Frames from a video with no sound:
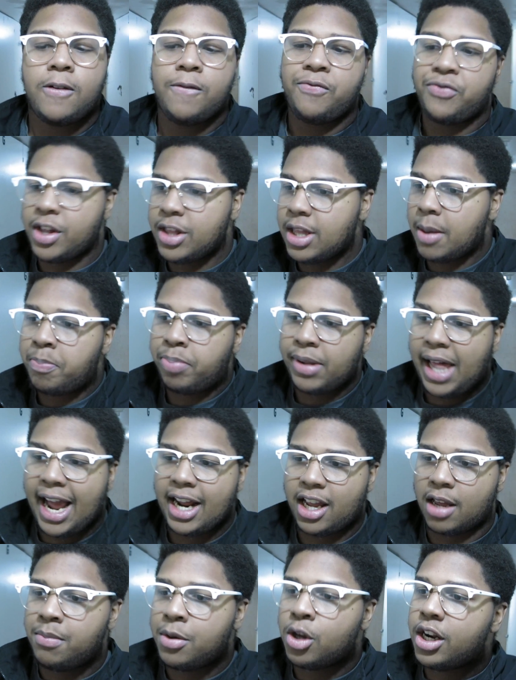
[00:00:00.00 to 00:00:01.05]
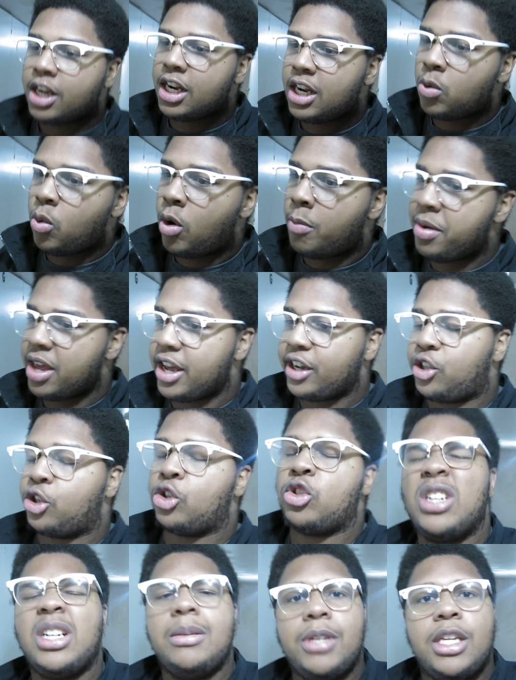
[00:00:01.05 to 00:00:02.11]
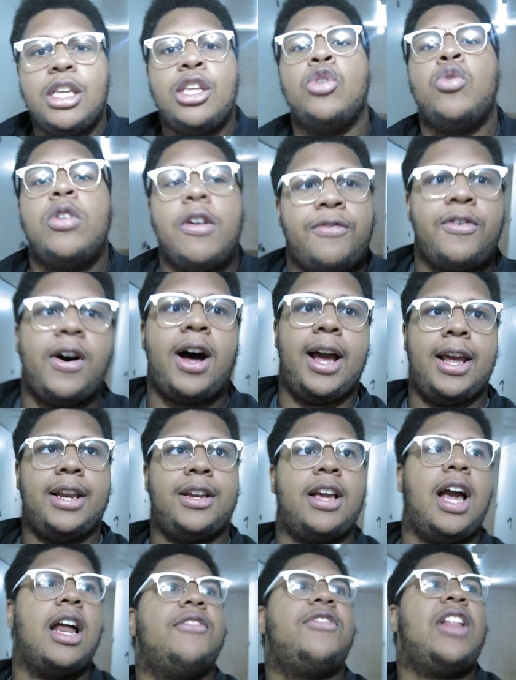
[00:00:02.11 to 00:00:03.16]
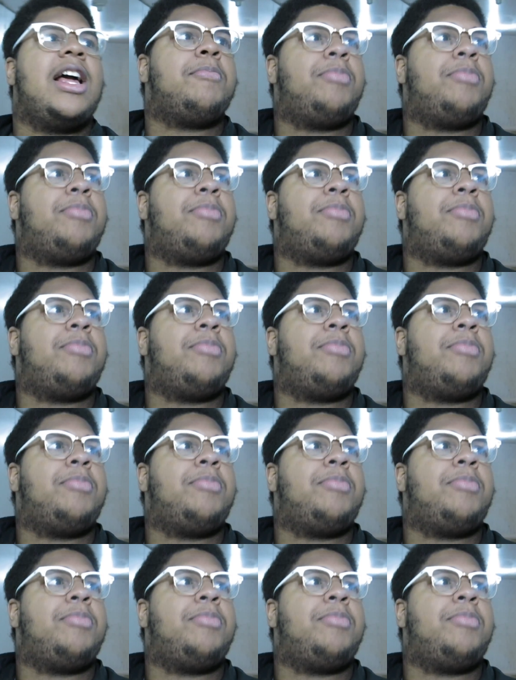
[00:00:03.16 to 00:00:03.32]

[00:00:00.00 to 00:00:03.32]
then the black community will be extremely unified, kind of like